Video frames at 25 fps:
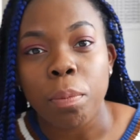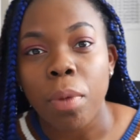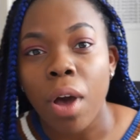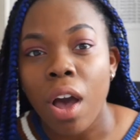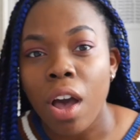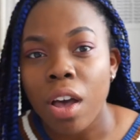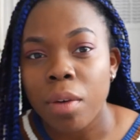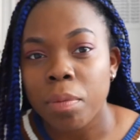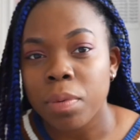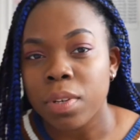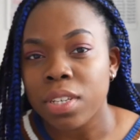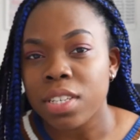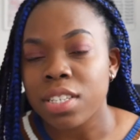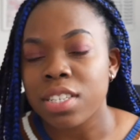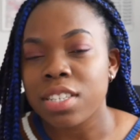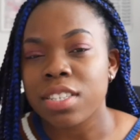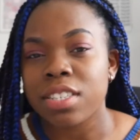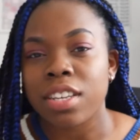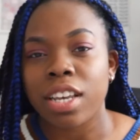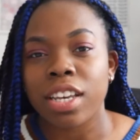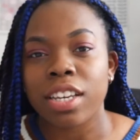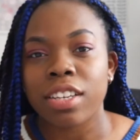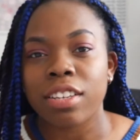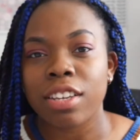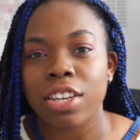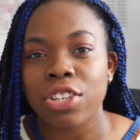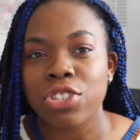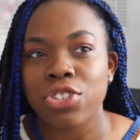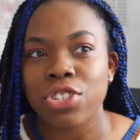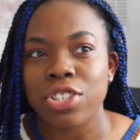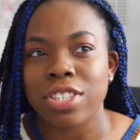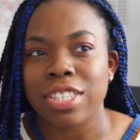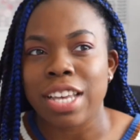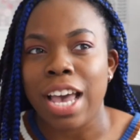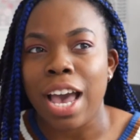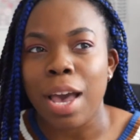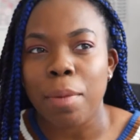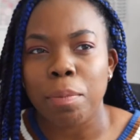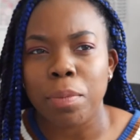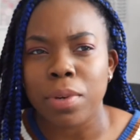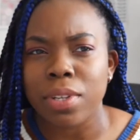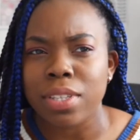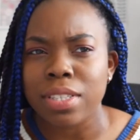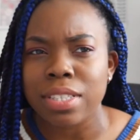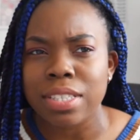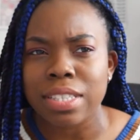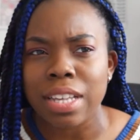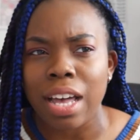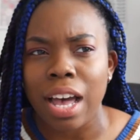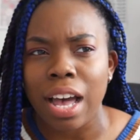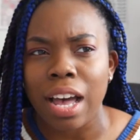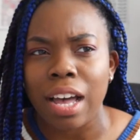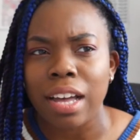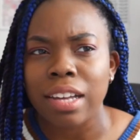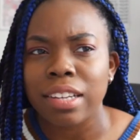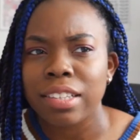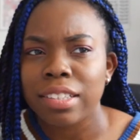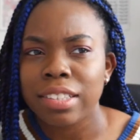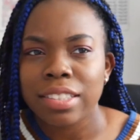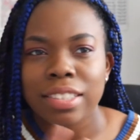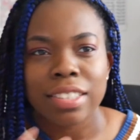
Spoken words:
purpose, it just happens that